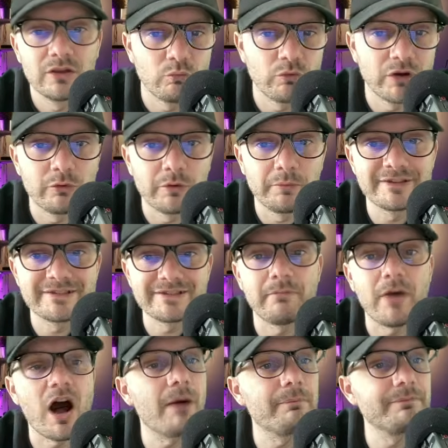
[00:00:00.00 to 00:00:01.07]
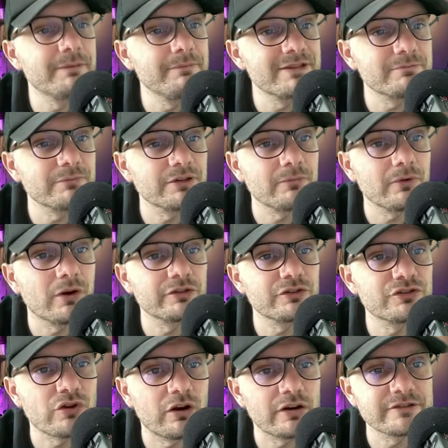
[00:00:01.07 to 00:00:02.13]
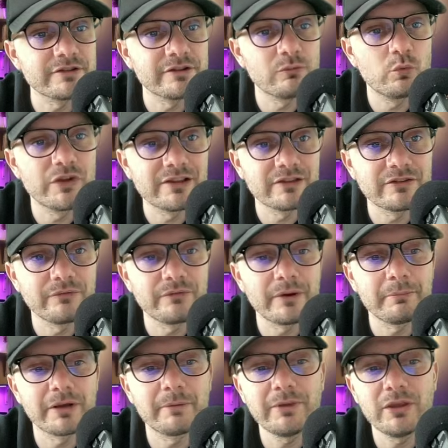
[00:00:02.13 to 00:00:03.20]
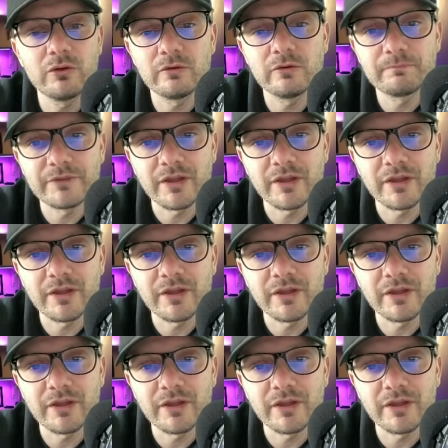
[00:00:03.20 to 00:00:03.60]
When there will be some optimism on the chart and the weekly time frame on the bio,